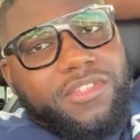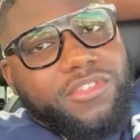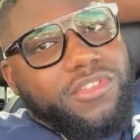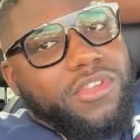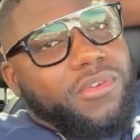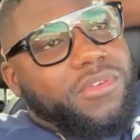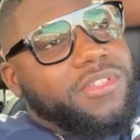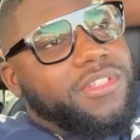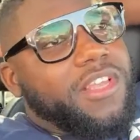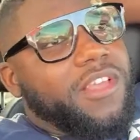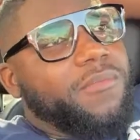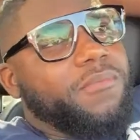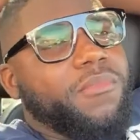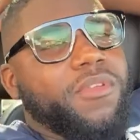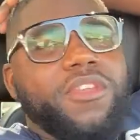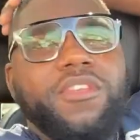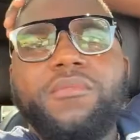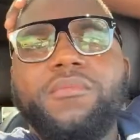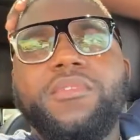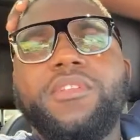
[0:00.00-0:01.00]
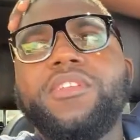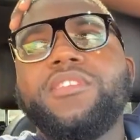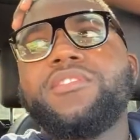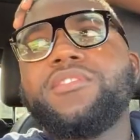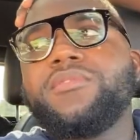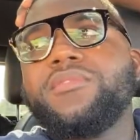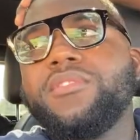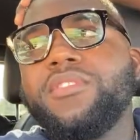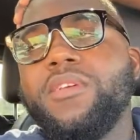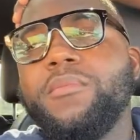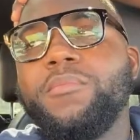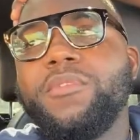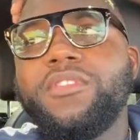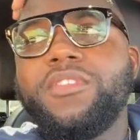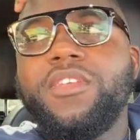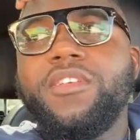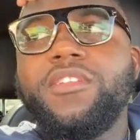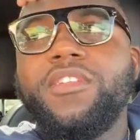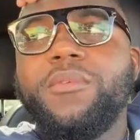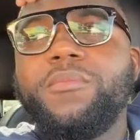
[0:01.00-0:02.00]
So I was like, babe, let me
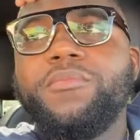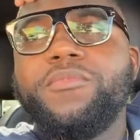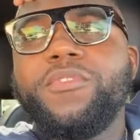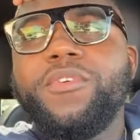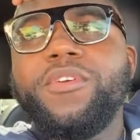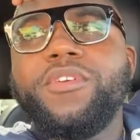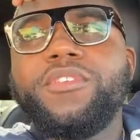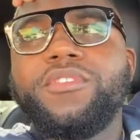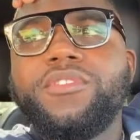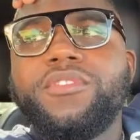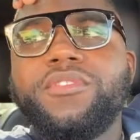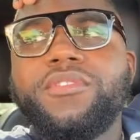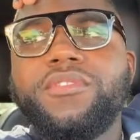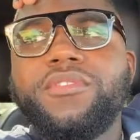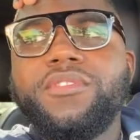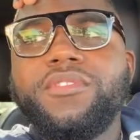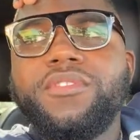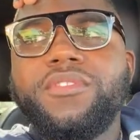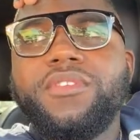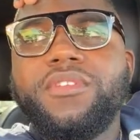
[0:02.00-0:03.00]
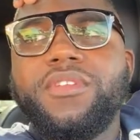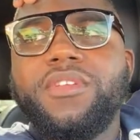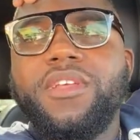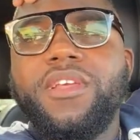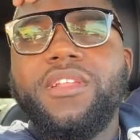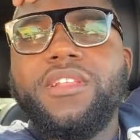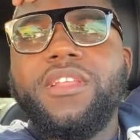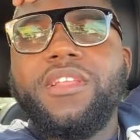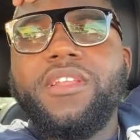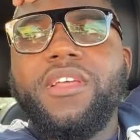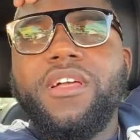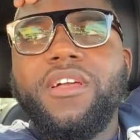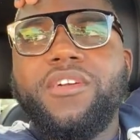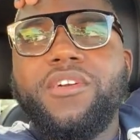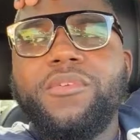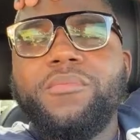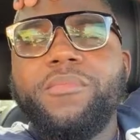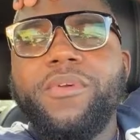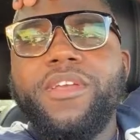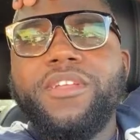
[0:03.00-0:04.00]
take them first and then I'll
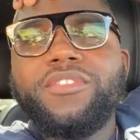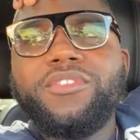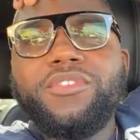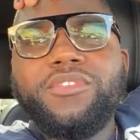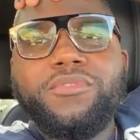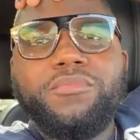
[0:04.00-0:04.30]
come back to you.